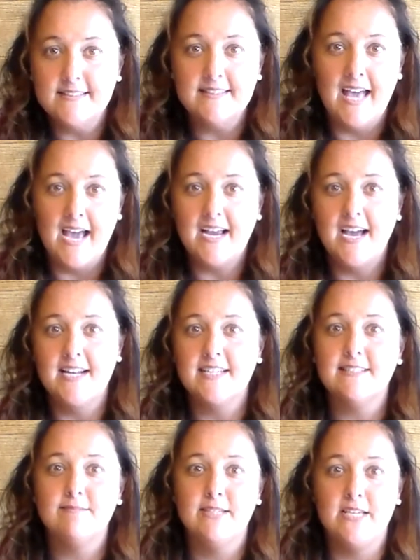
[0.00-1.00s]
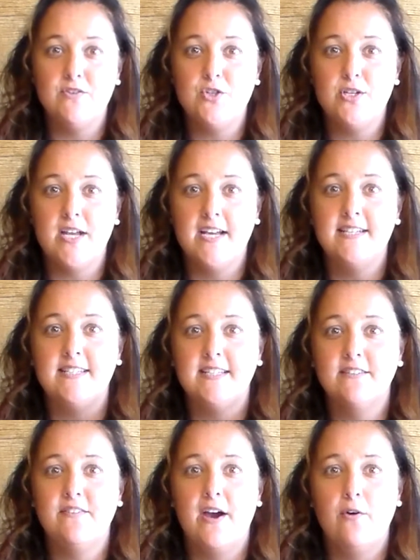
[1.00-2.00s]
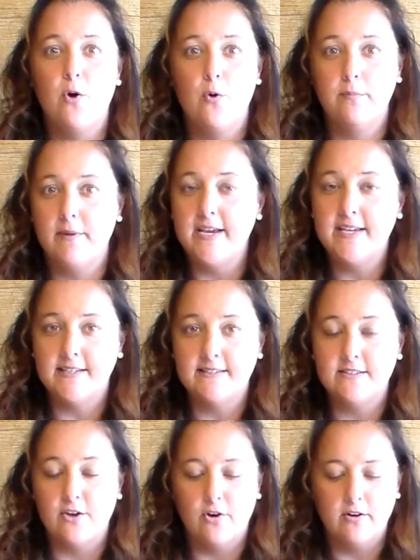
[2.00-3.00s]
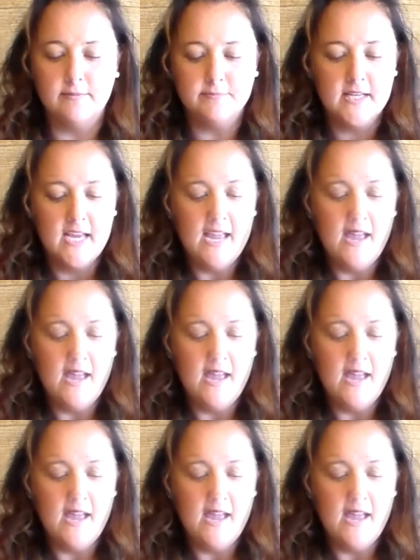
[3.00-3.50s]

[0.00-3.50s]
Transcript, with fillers: that kind of gives you an idea of how old my kids are.